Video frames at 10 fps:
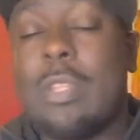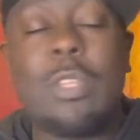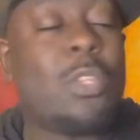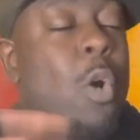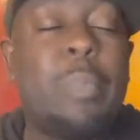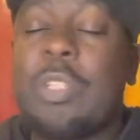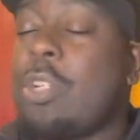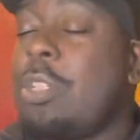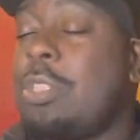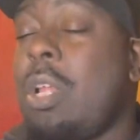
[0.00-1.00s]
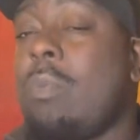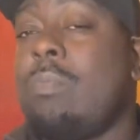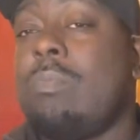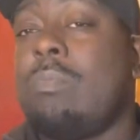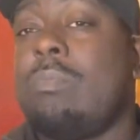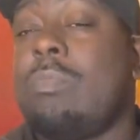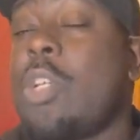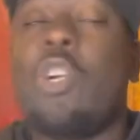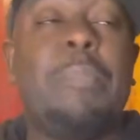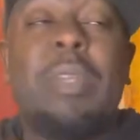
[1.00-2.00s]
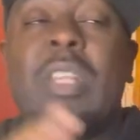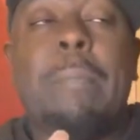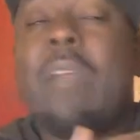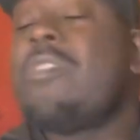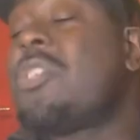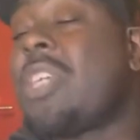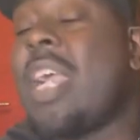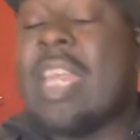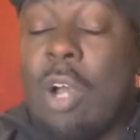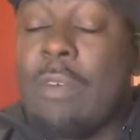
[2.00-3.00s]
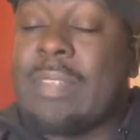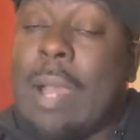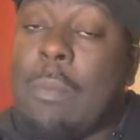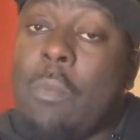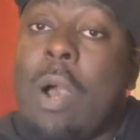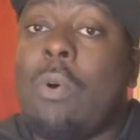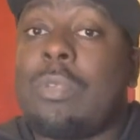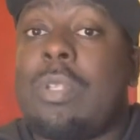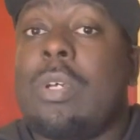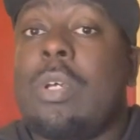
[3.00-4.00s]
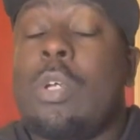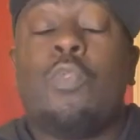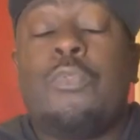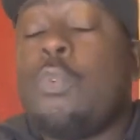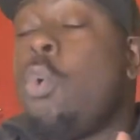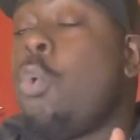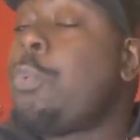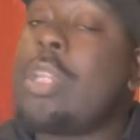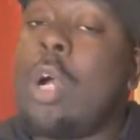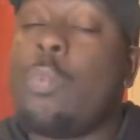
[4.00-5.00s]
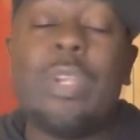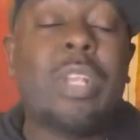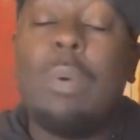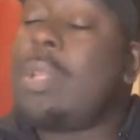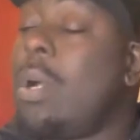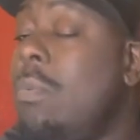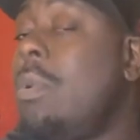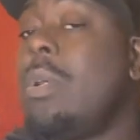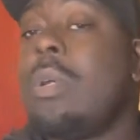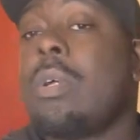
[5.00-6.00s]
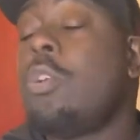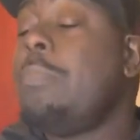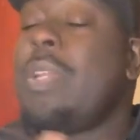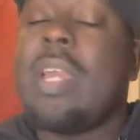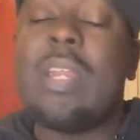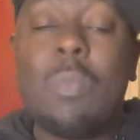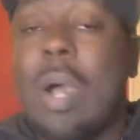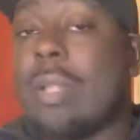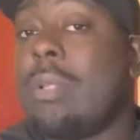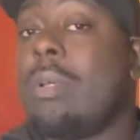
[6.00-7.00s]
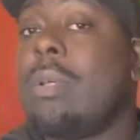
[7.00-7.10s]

Nobody's going to know. It could have been the Mary Jane of that world. Who, for all we know, we don't know. Could have been anyone.